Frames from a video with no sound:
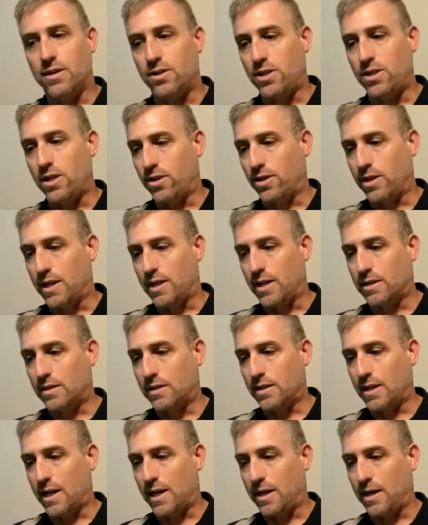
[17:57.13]
she thinks
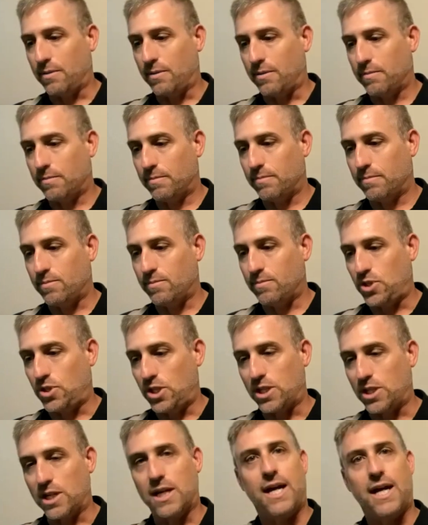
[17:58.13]
that she's
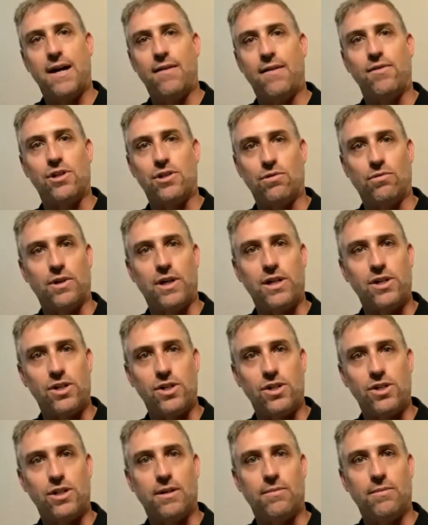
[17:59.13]
going to have this
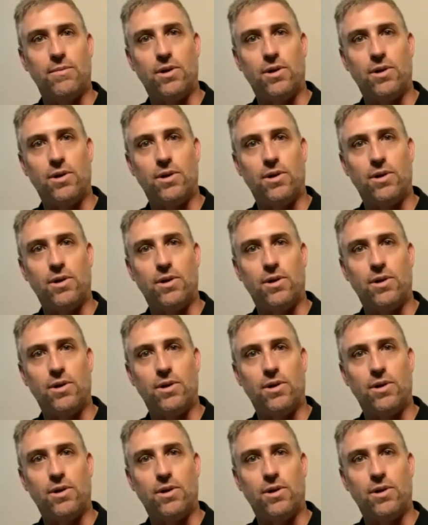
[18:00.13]
relationship.